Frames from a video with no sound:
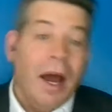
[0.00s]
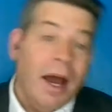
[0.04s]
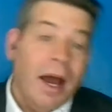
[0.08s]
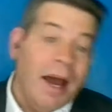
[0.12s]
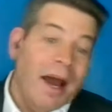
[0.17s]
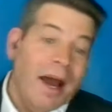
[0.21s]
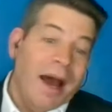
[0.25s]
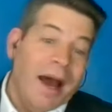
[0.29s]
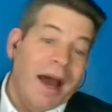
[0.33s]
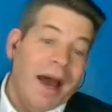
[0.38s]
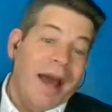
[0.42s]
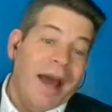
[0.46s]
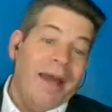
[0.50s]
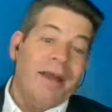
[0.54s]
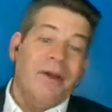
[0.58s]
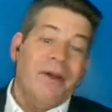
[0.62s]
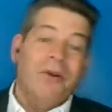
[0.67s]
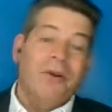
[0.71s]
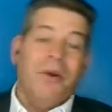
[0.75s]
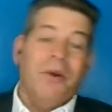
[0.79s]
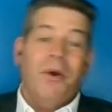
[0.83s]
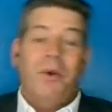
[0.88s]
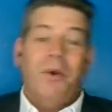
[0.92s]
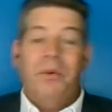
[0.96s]
I
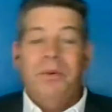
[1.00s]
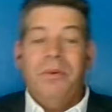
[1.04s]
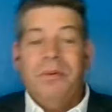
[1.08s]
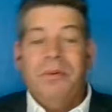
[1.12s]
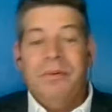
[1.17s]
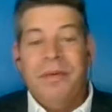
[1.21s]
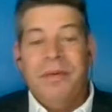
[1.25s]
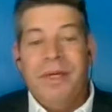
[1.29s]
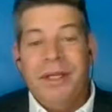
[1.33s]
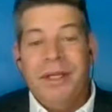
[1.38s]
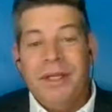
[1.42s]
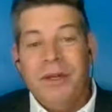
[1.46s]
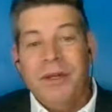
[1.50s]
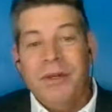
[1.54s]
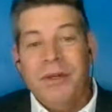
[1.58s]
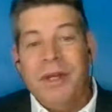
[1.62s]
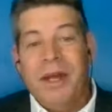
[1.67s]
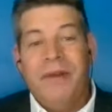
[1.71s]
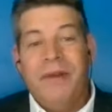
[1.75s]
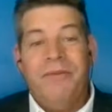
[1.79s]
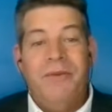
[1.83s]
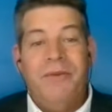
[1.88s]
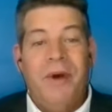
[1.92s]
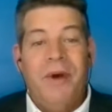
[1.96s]
don't know. It looked
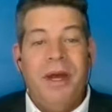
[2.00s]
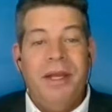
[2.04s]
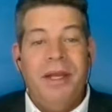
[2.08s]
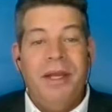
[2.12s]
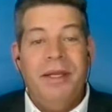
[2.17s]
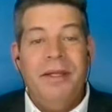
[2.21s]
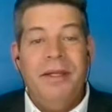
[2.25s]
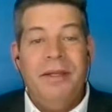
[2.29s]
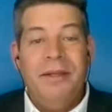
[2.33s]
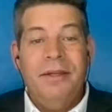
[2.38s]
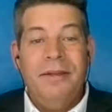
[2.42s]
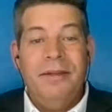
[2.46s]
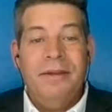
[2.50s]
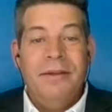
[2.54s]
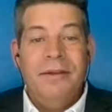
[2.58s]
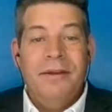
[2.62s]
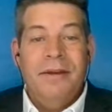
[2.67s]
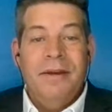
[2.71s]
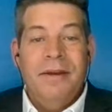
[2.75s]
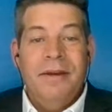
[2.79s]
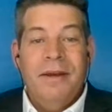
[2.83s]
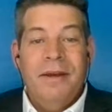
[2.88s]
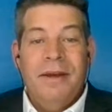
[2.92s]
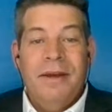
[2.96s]
like fun.
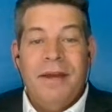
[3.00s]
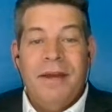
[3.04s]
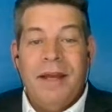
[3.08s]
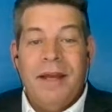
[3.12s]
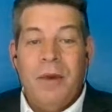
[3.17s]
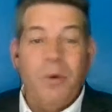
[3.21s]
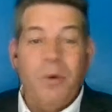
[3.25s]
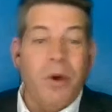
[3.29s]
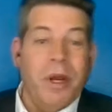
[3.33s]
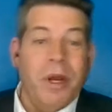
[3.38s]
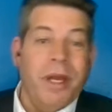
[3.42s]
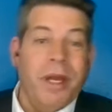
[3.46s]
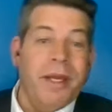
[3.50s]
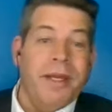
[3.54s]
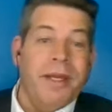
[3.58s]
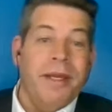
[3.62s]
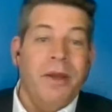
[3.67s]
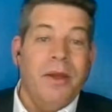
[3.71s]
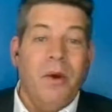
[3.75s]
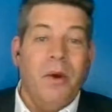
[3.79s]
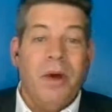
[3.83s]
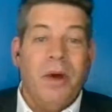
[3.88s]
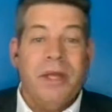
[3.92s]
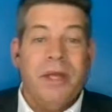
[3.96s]
And I wanted to
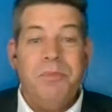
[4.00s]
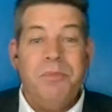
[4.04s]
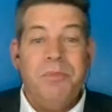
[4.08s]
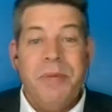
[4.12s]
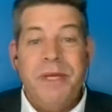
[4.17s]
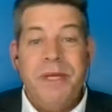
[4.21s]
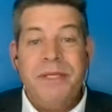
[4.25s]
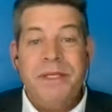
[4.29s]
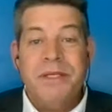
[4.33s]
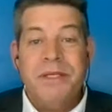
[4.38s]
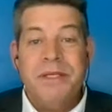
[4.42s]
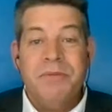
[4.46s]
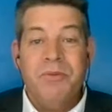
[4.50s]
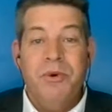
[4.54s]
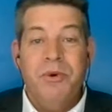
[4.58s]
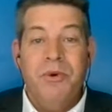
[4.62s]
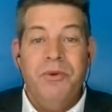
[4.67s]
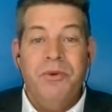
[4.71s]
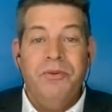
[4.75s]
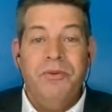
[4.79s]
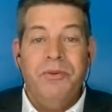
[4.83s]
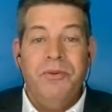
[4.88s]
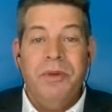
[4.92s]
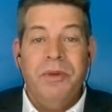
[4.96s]
know how the pieces
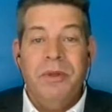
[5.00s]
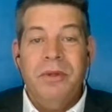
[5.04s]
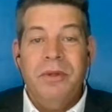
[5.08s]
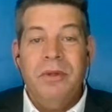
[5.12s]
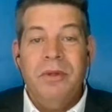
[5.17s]
moved.